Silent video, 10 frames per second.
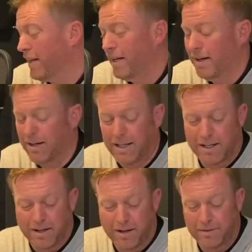I
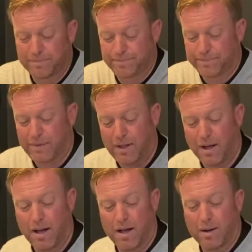don't know.
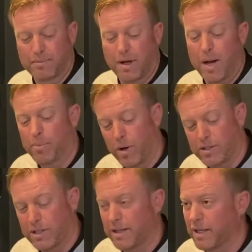I
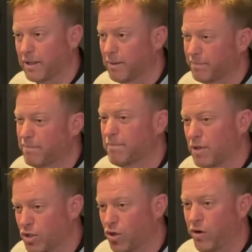personally think the
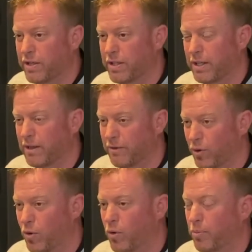majority of
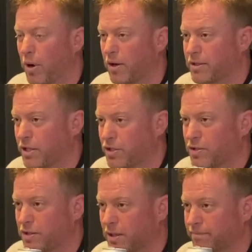all
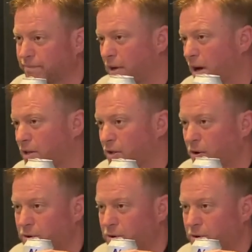politicians are arseholes.